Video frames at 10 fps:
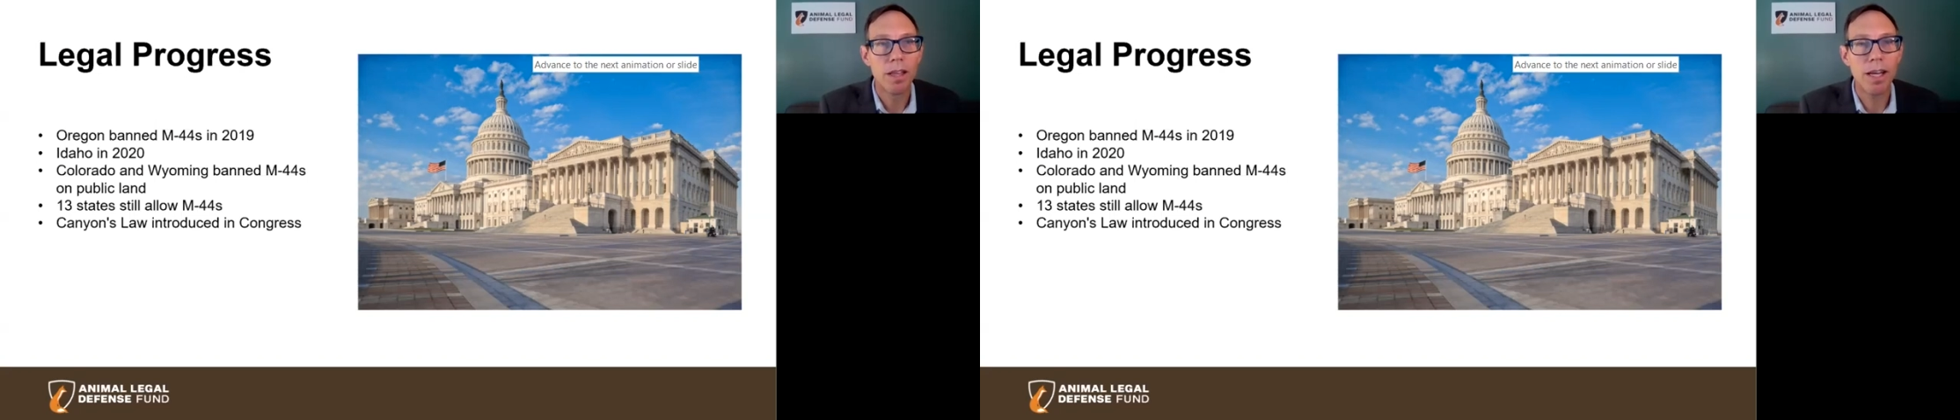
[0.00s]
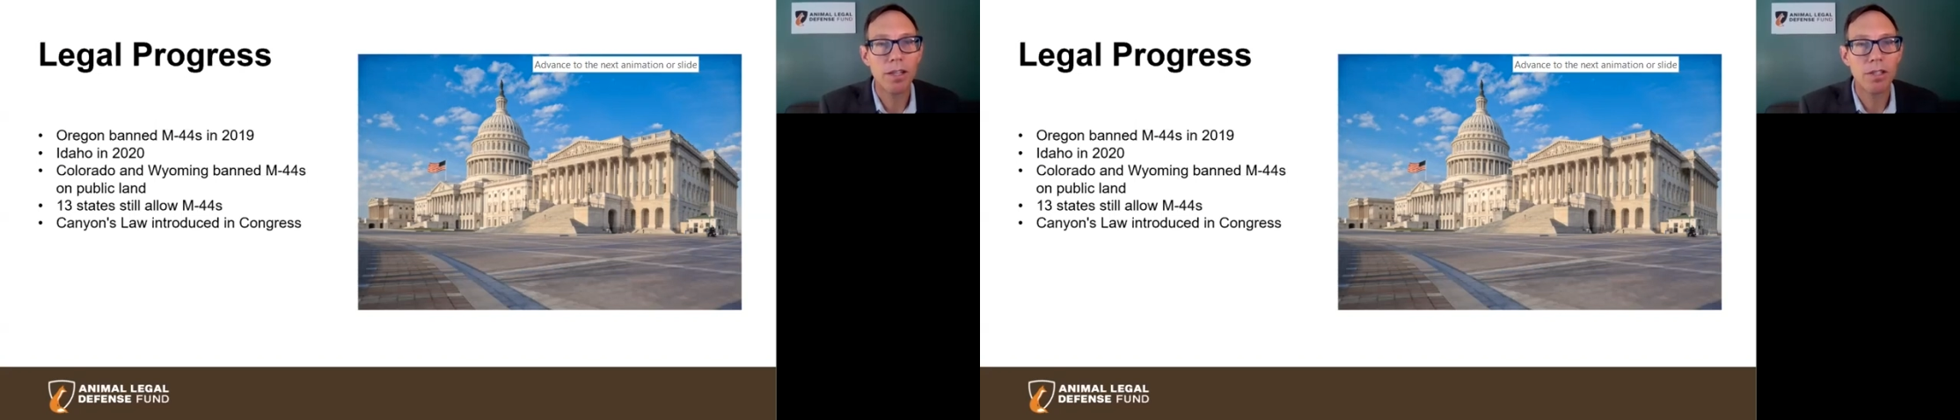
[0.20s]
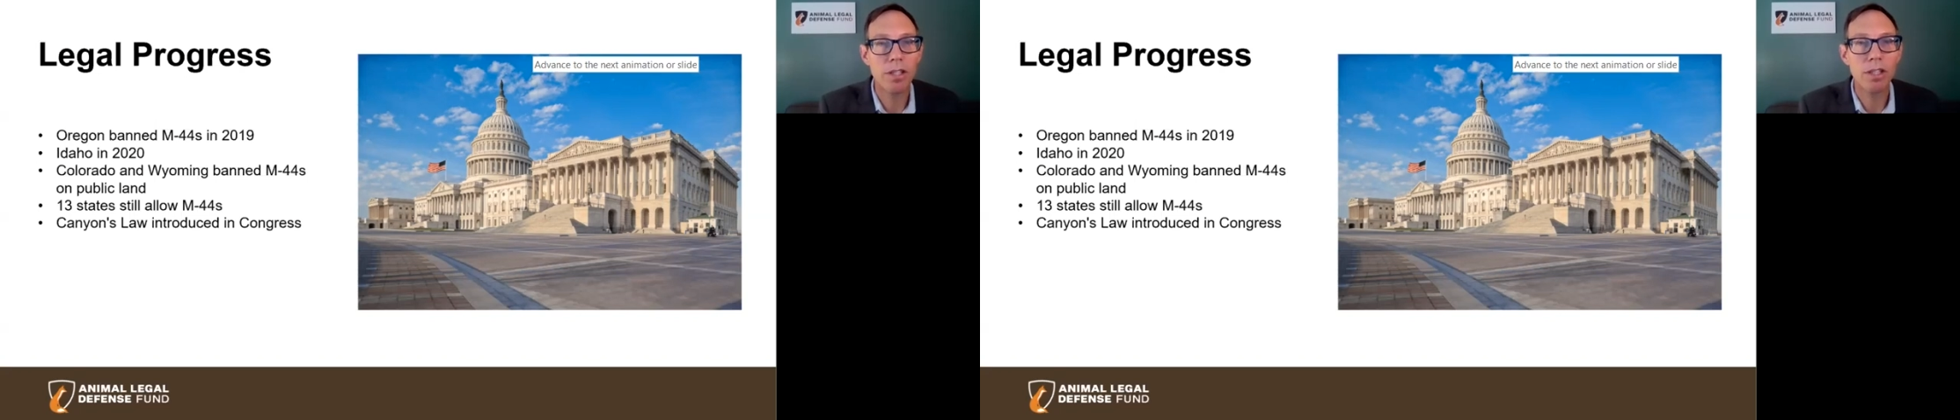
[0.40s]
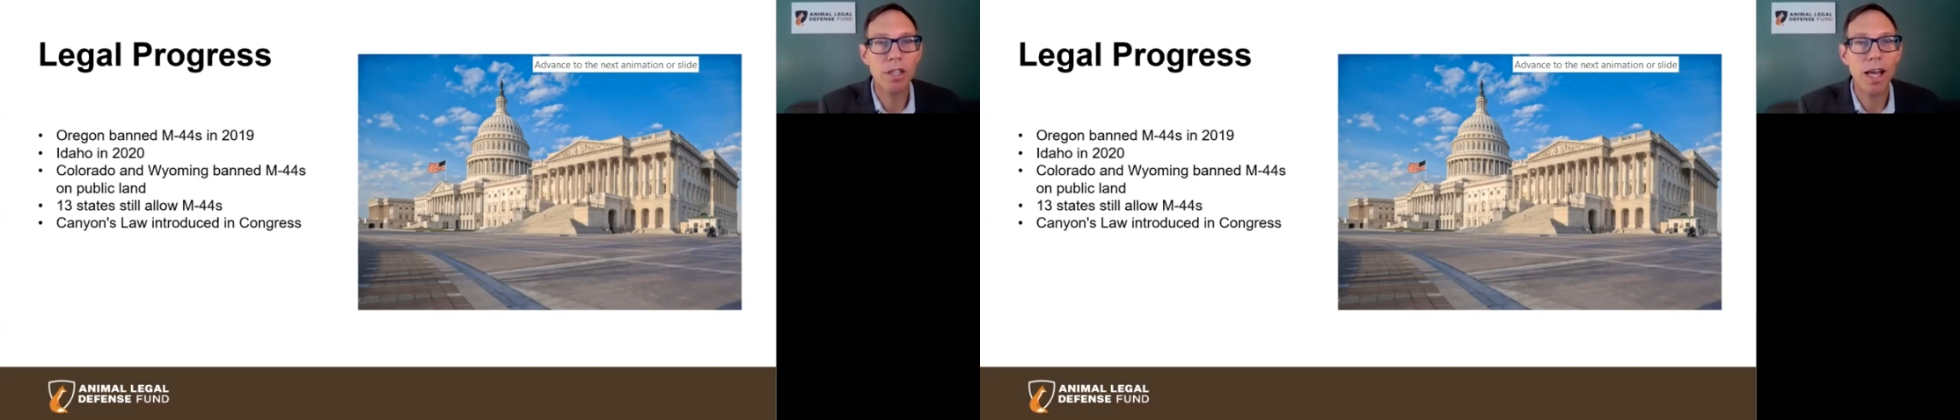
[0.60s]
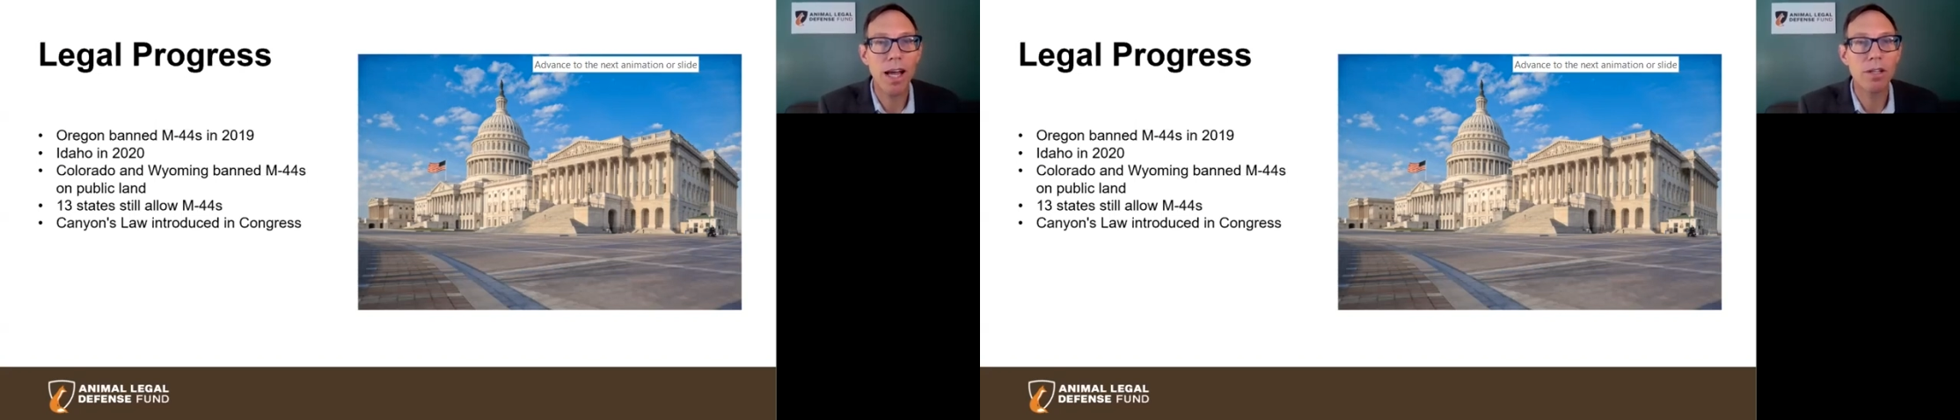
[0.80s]
They are
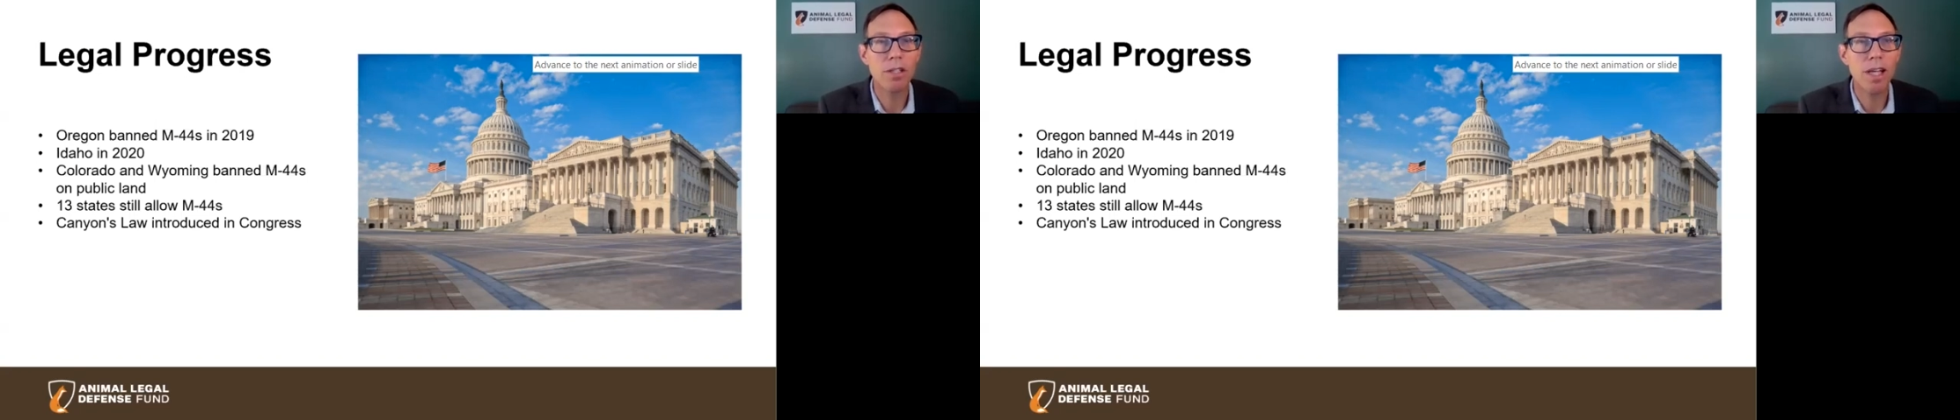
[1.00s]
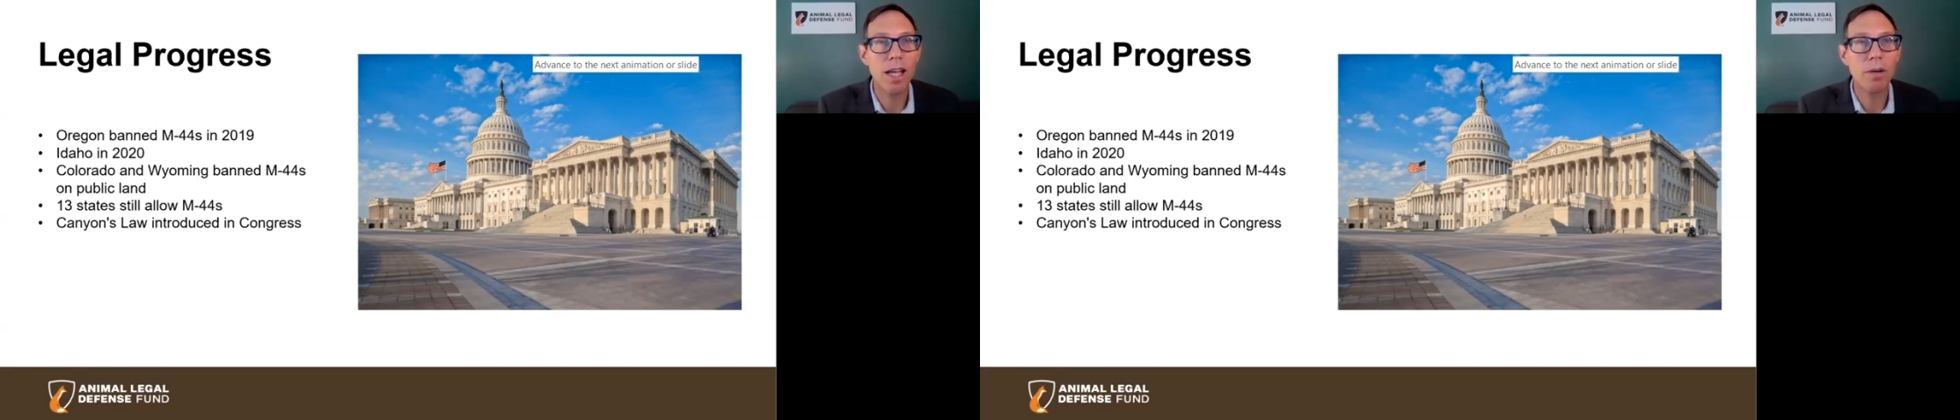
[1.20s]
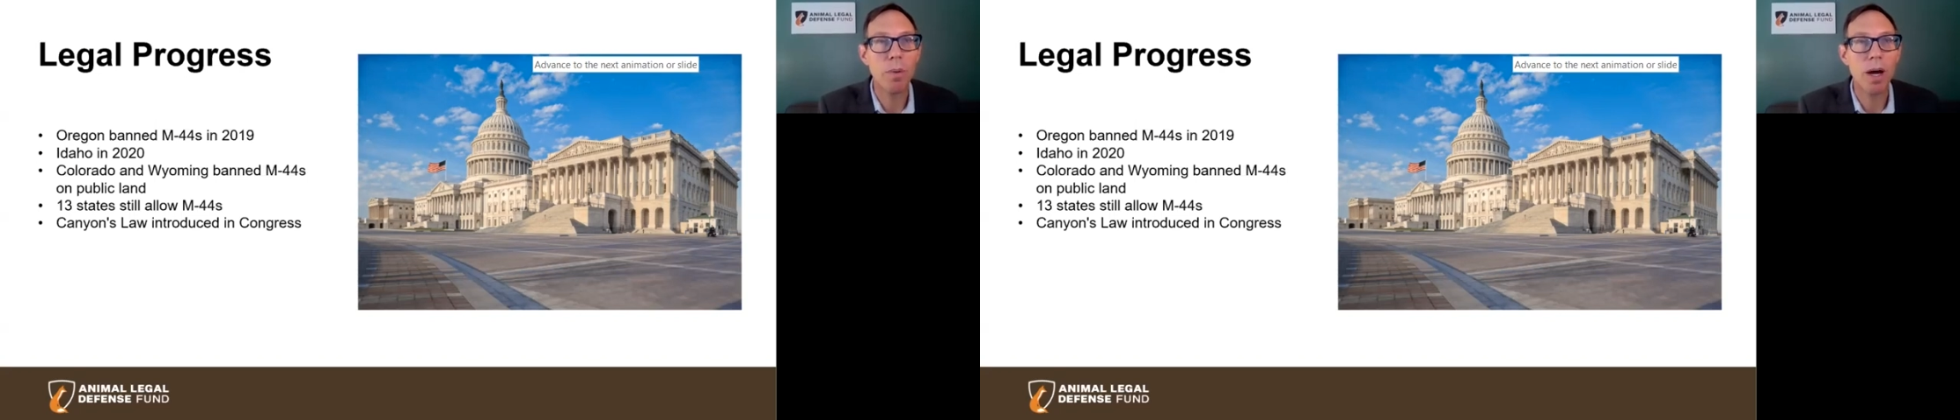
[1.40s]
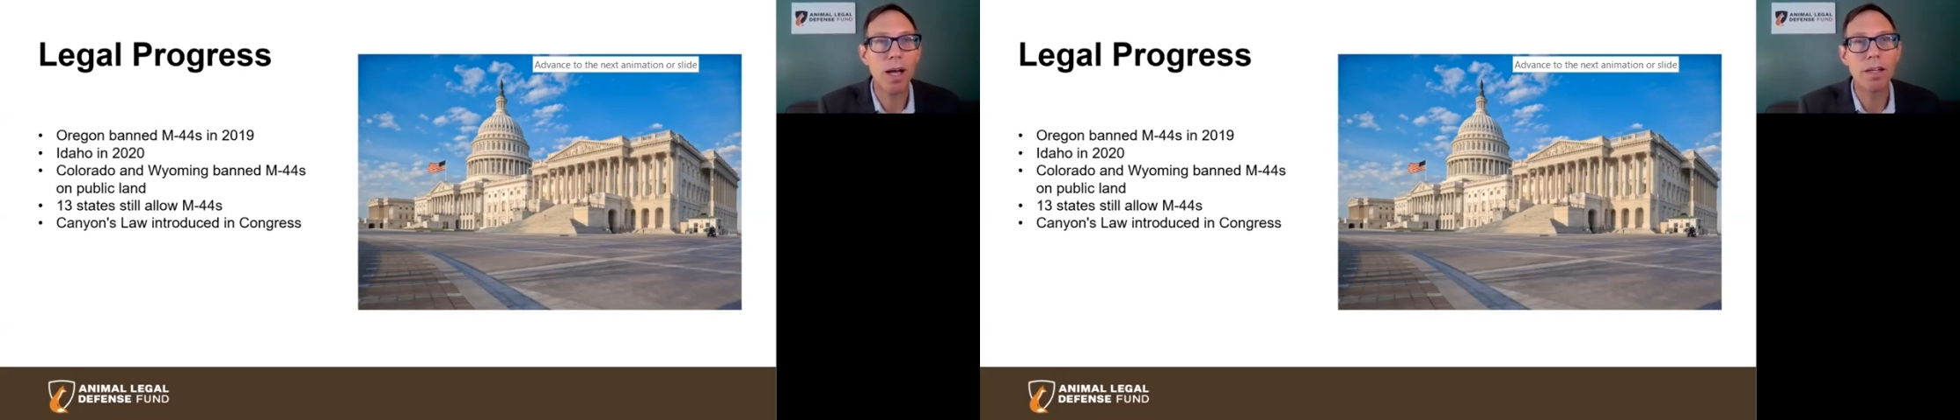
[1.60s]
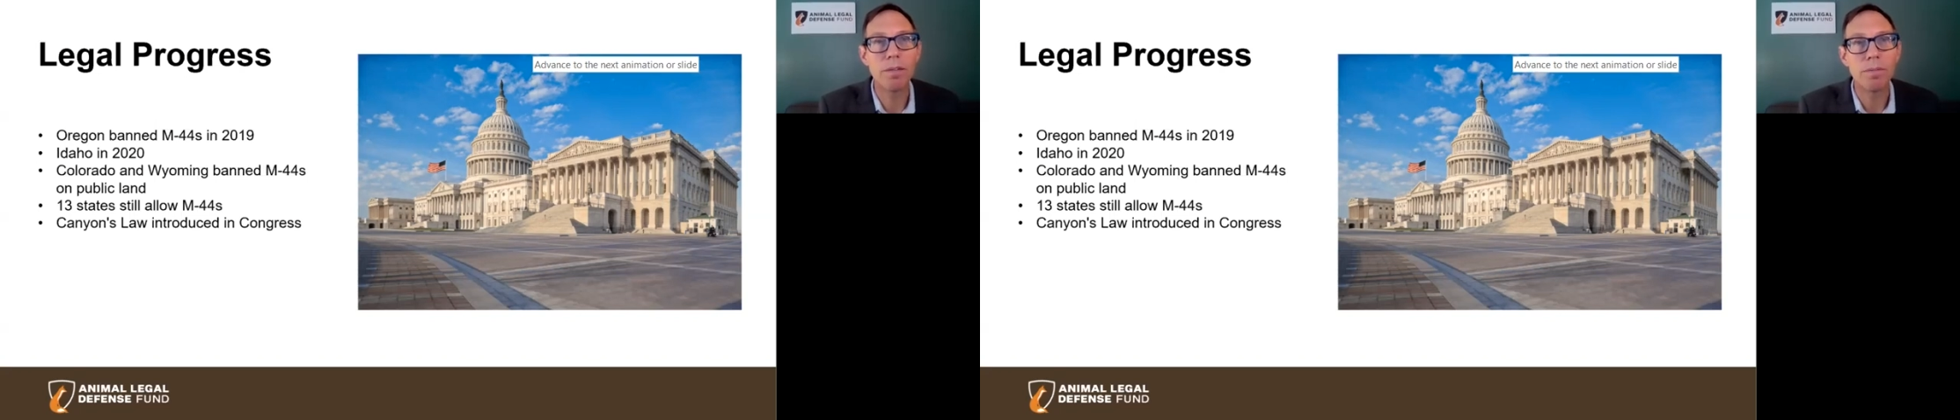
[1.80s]
still allowed
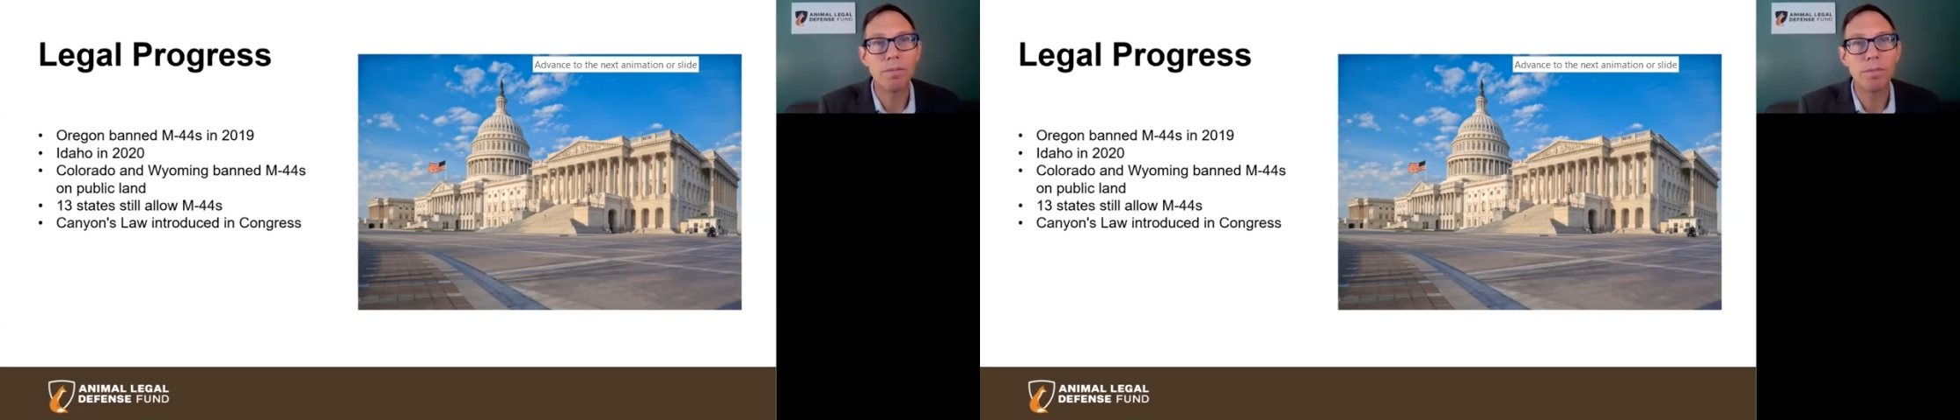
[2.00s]
statewide